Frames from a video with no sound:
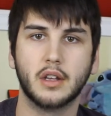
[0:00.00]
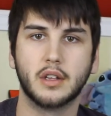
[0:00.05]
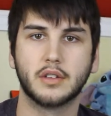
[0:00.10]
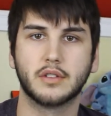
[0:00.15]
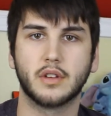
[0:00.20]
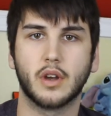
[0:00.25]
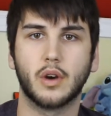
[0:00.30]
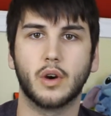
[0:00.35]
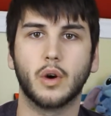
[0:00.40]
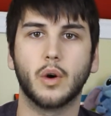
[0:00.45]

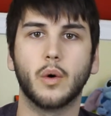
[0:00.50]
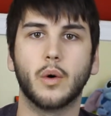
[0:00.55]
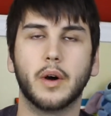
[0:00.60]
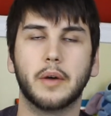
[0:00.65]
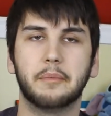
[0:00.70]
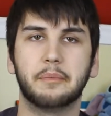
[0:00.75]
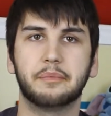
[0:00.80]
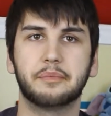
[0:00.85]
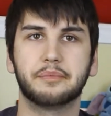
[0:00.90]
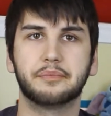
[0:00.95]

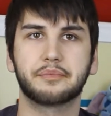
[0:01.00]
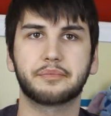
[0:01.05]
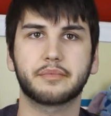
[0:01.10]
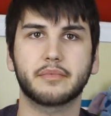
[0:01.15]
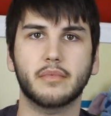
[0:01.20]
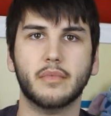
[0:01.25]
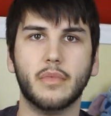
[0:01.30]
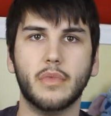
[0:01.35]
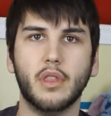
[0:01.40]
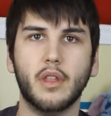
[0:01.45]
So
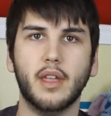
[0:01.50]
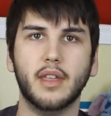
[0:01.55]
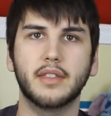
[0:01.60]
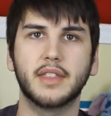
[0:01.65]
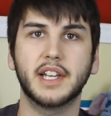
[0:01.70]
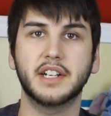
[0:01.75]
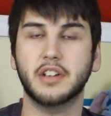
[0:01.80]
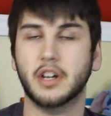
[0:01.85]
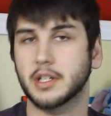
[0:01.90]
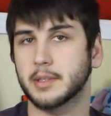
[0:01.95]

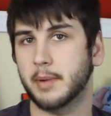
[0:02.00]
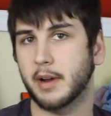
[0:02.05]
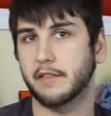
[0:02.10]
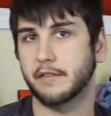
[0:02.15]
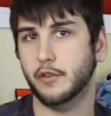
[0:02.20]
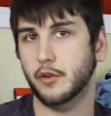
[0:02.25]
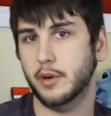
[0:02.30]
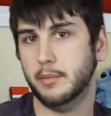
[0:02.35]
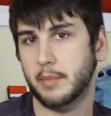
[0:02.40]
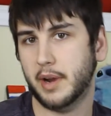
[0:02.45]
they talked
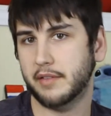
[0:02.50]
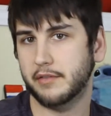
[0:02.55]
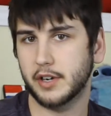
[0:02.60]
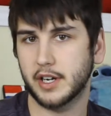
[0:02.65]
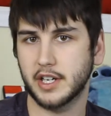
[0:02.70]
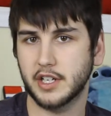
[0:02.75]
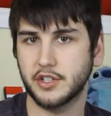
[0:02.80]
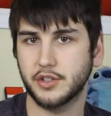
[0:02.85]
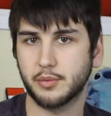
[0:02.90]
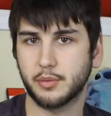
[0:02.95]
about food and
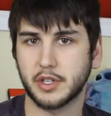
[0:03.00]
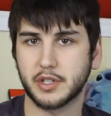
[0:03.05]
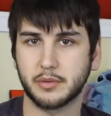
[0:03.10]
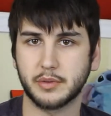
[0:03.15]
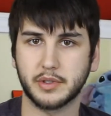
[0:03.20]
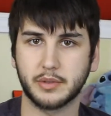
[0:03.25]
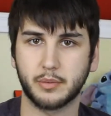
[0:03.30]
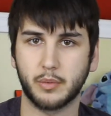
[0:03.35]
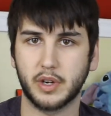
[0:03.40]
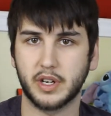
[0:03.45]
beverage, which
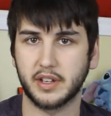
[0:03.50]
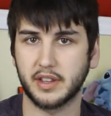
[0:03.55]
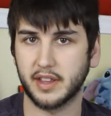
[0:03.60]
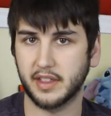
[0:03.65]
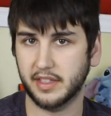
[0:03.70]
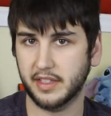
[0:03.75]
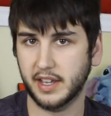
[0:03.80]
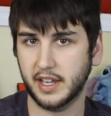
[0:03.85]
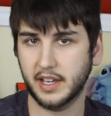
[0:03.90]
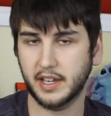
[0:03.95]
was one of
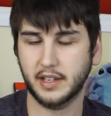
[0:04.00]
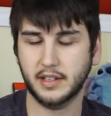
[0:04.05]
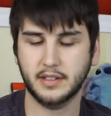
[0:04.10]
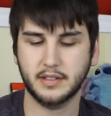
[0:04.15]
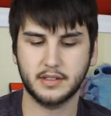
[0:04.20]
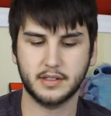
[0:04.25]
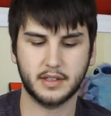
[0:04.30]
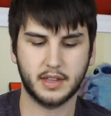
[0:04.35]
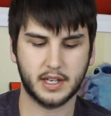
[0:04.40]
the things.